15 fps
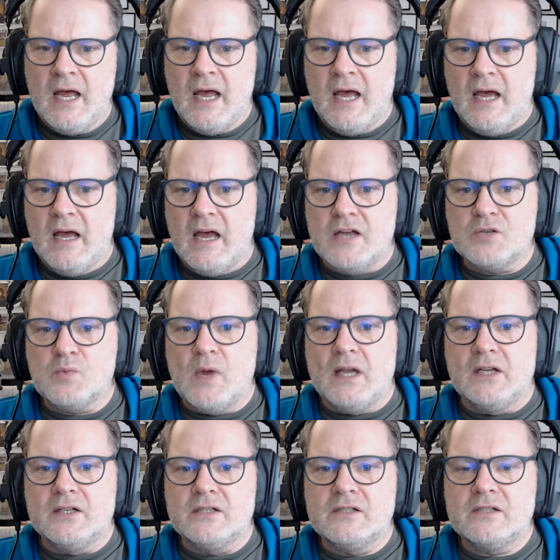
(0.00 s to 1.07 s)
Uh, as
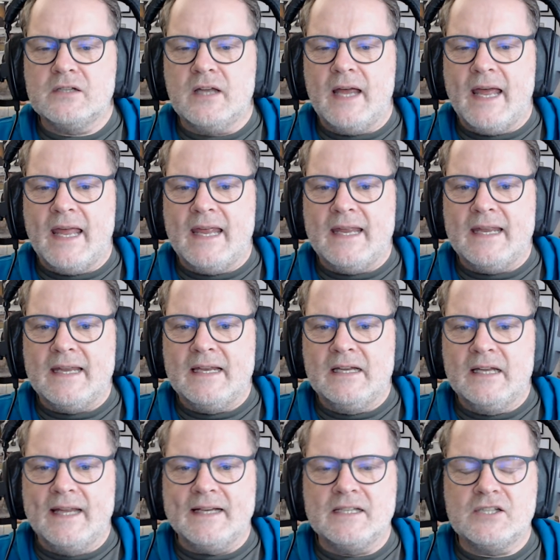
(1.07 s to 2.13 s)
well as a
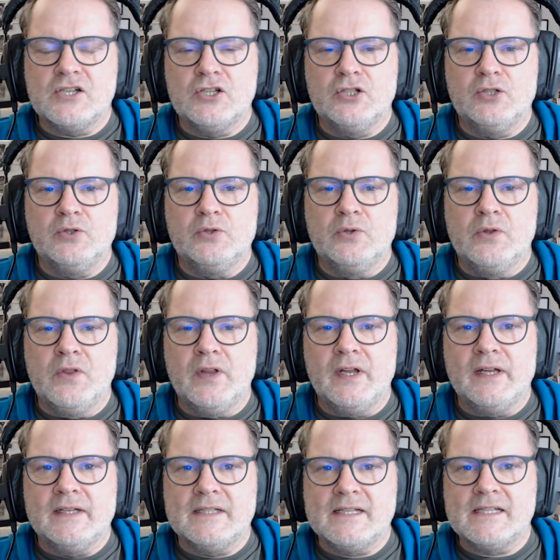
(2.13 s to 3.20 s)
link to
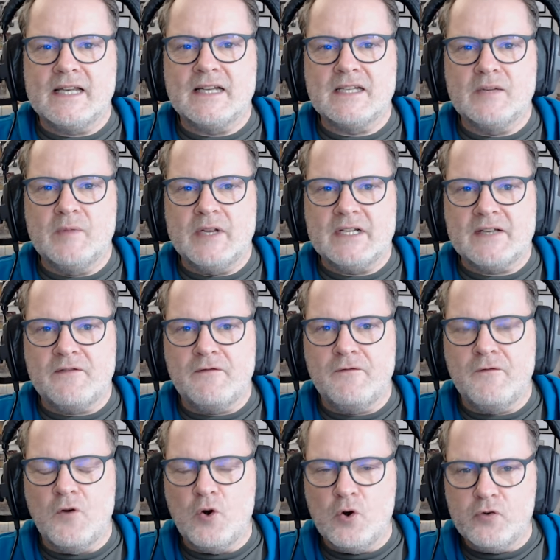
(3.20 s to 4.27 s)
the Decentered Media
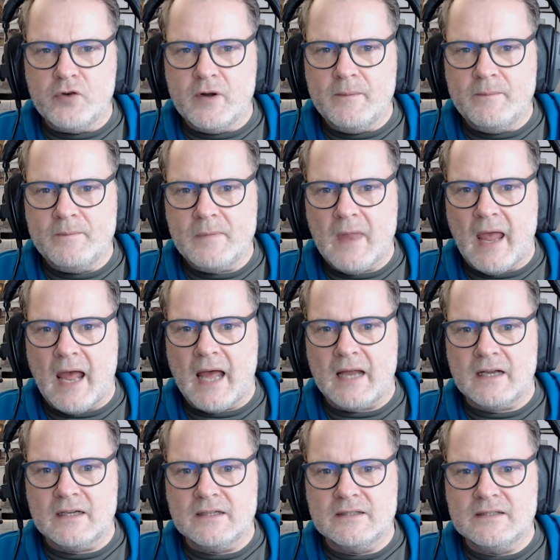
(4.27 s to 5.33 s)
Forum
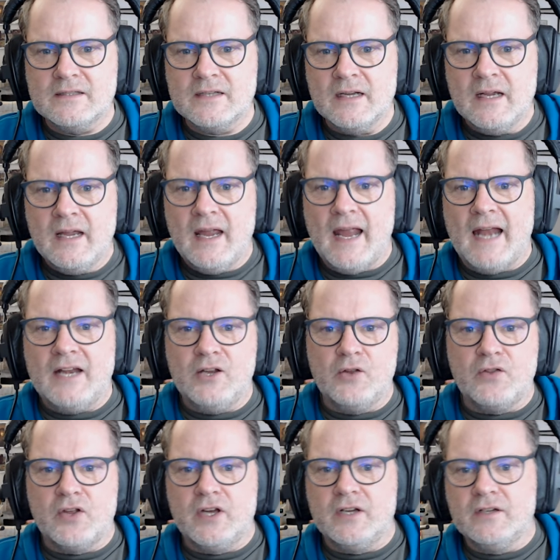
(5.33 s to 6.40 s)
and any
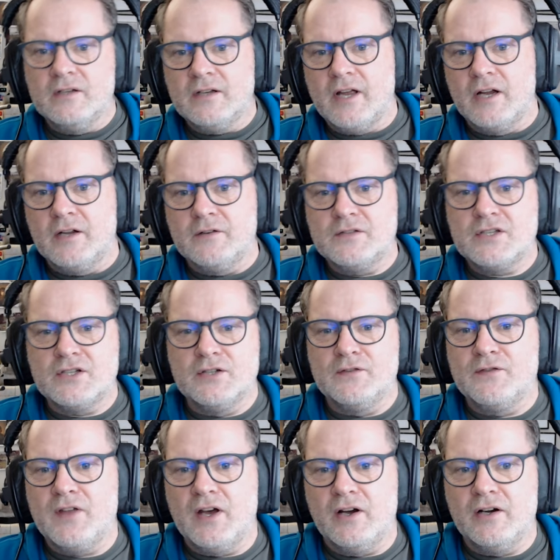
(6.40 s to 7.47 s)
other kind of
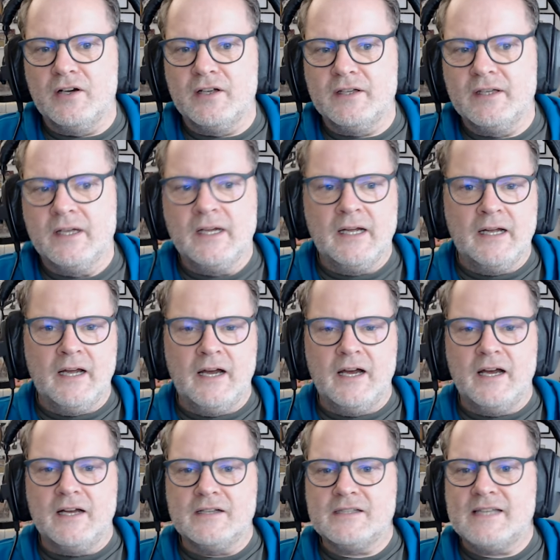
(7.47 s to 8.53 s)
stuff that I
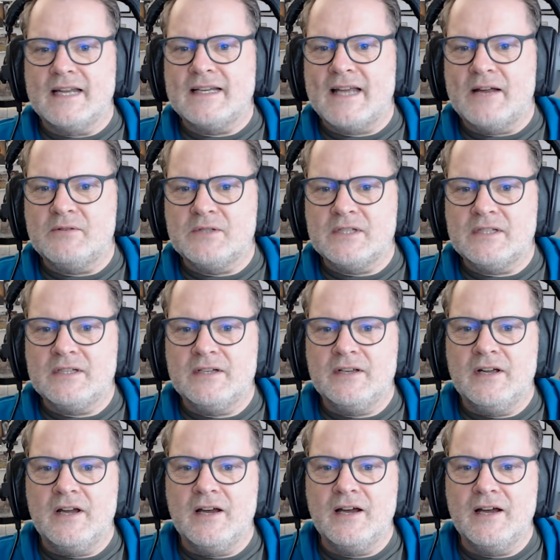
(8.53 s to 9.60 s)
uh, send out
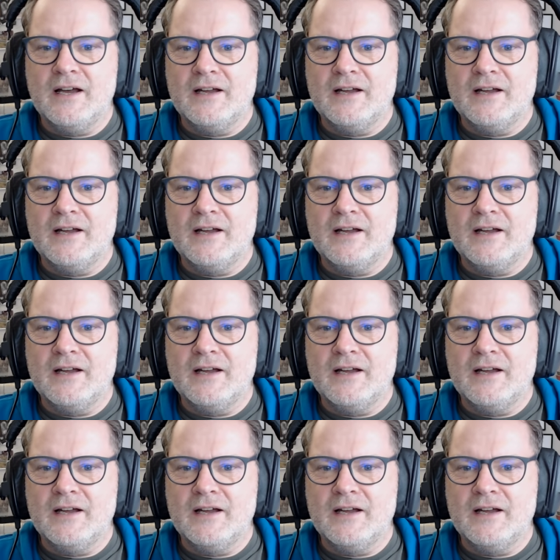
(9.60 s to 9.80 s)
uh,